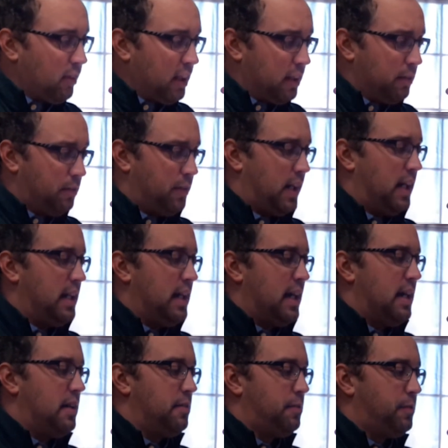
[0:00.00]
if I
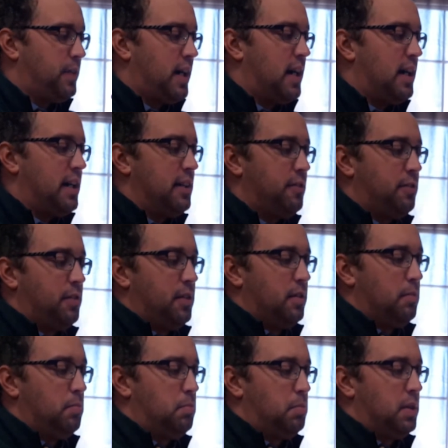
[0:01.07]
have 5
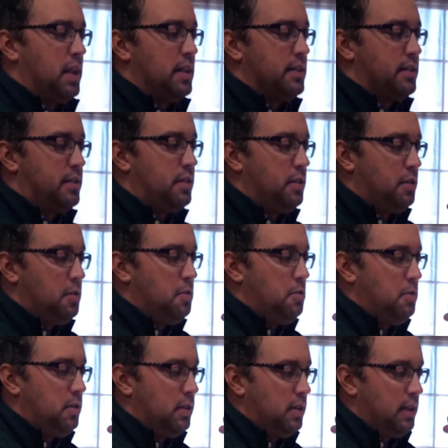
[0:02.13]
plus
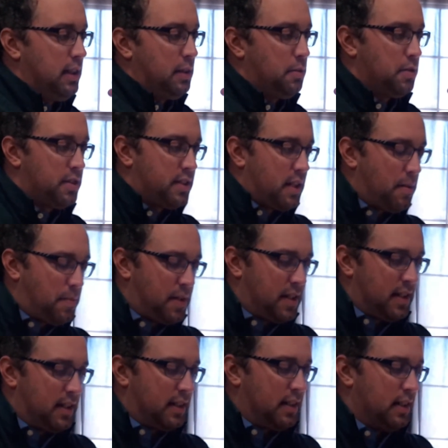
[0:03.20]
2 equals
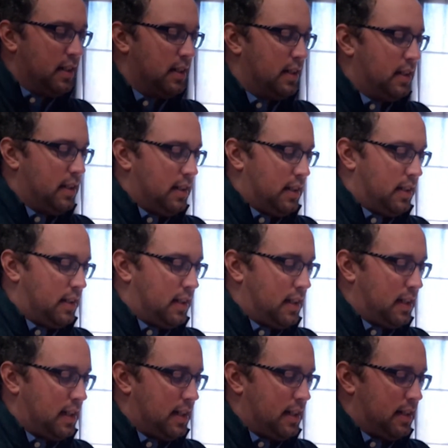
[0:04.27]
something, and I
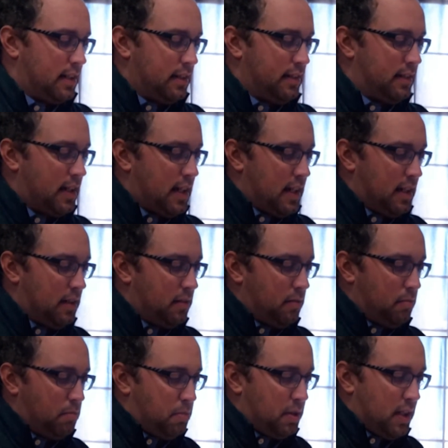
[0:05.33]
had 10
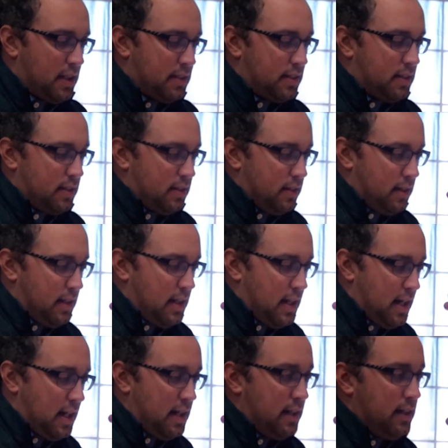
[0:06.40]
plus
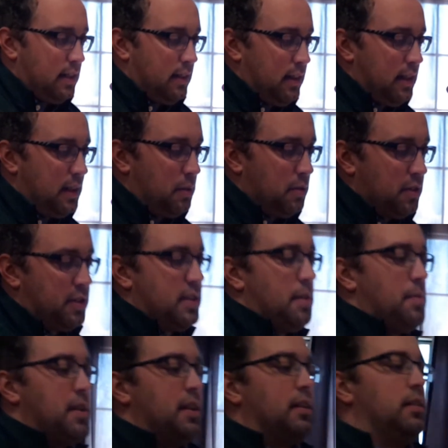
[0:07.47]
9 equals
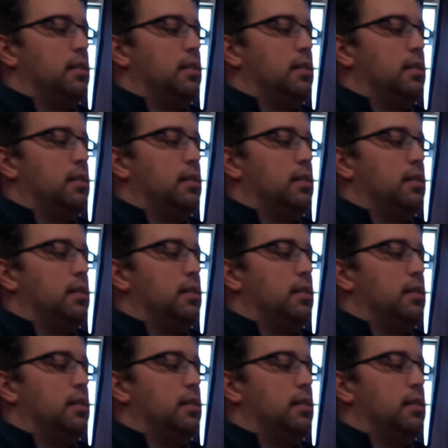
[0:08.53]
something,